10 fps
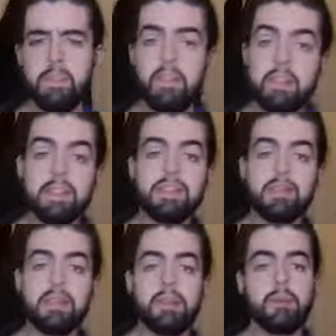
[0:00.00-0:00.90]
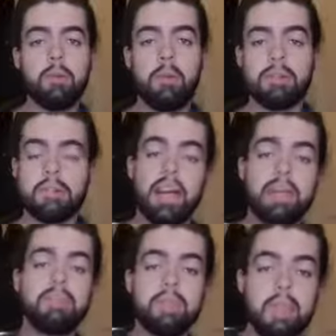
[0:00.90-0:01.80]
that does smell like blueberries. I
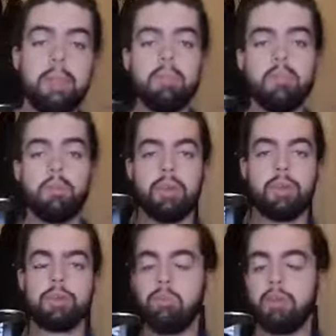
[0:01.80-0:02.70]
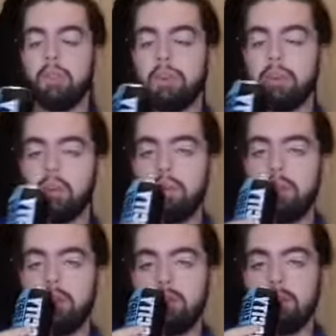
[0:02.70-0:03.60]
don't like blueberries, but look,
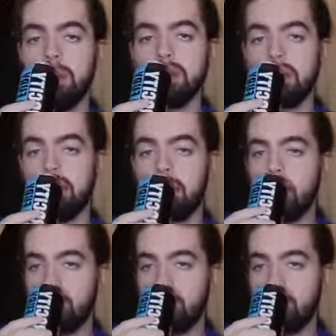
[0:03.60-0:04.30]
smells like it.